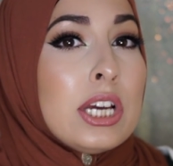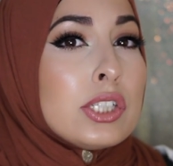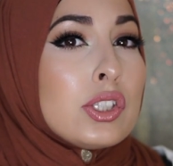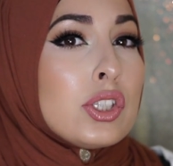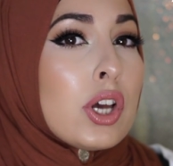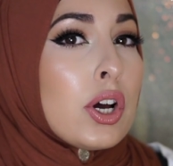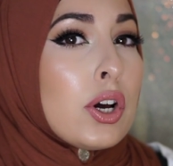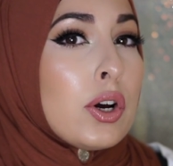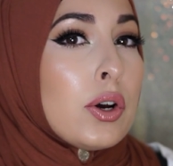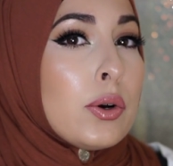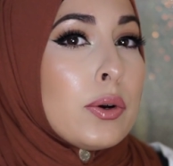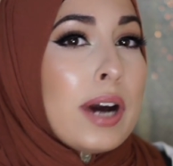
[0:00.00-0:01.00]

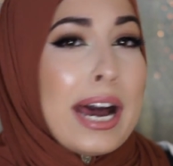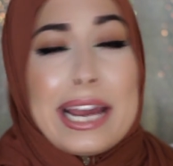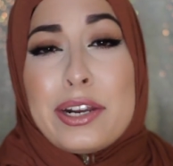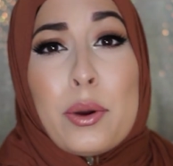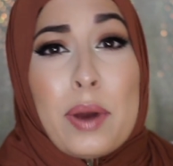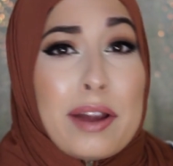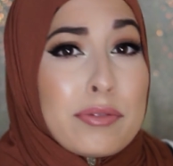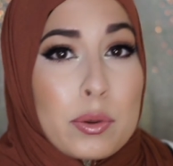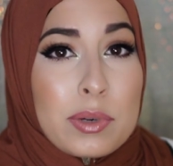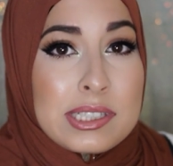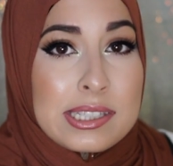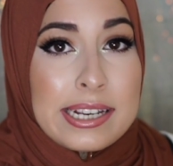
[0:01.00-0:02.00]
So I know
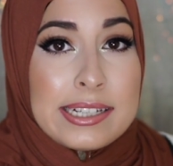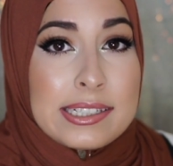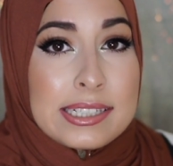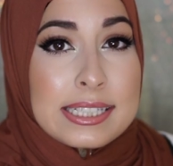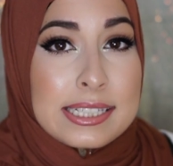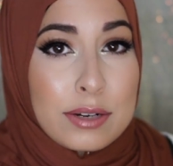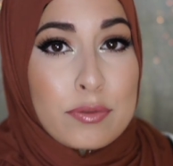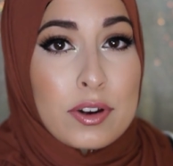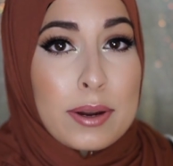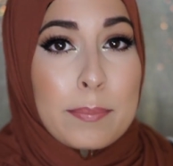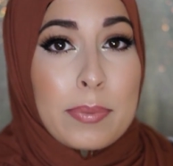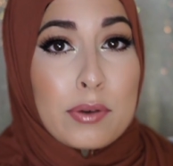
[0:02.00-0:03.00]
everyone's taste is
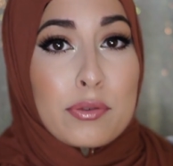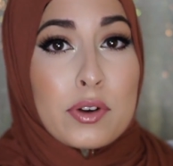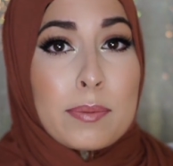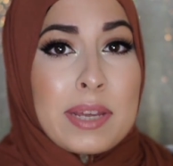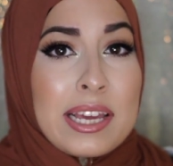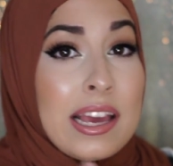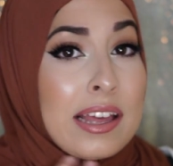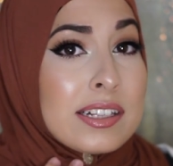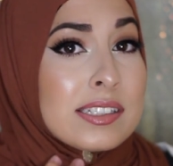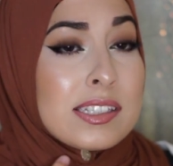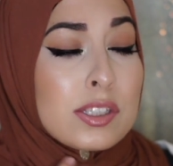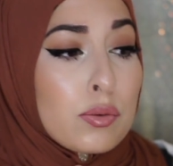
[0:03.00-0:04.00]
different, but for me,
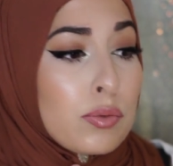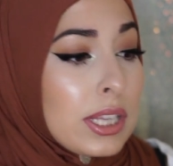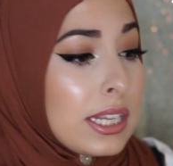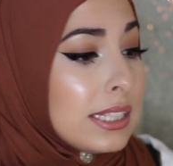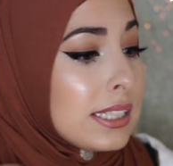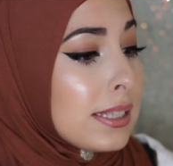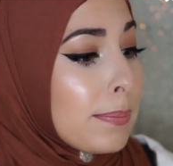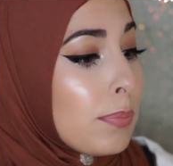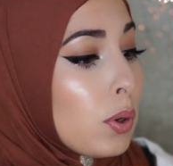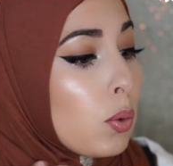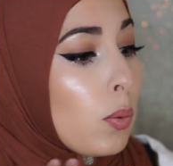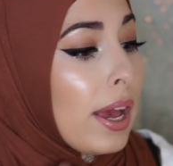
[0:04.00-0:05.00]
this is a really
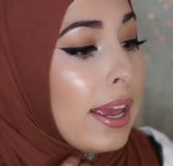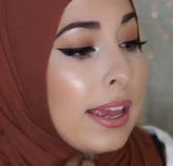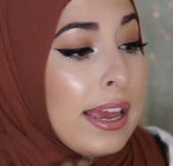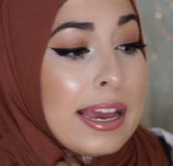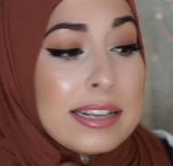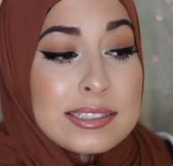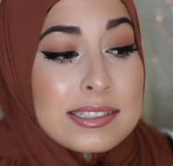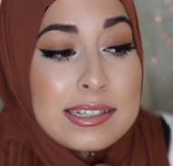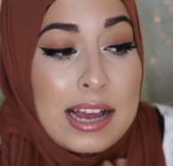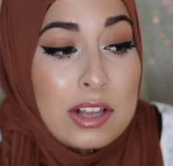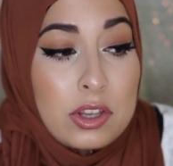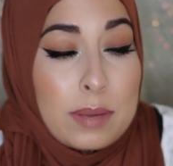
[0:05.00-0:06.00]
simple way. It does
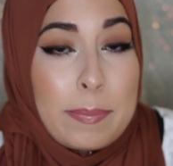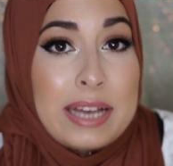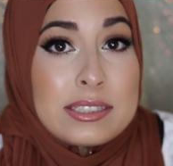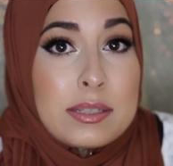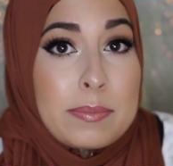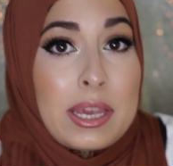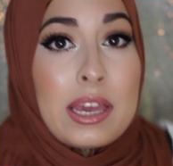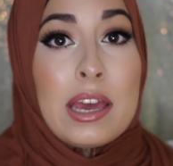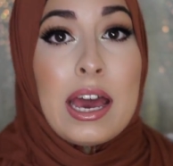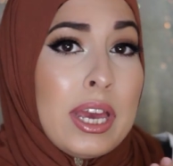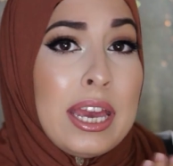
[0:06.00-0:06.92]
not look bad to me.